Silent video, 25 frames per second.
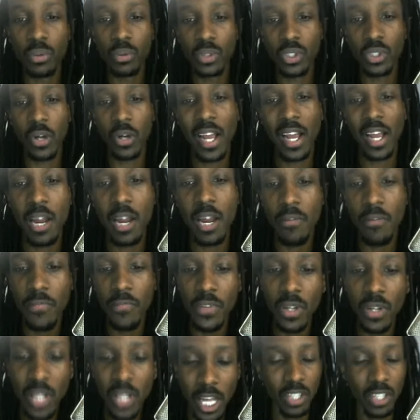So I kind of
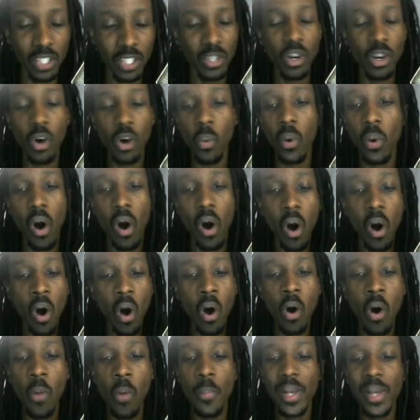feel like, you know, we're
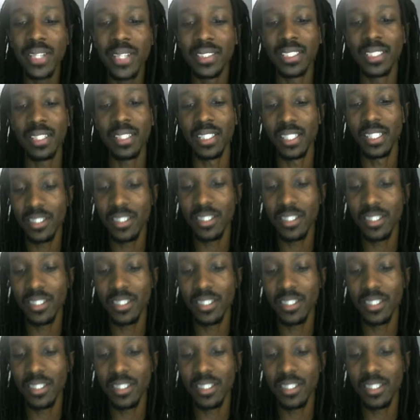all basically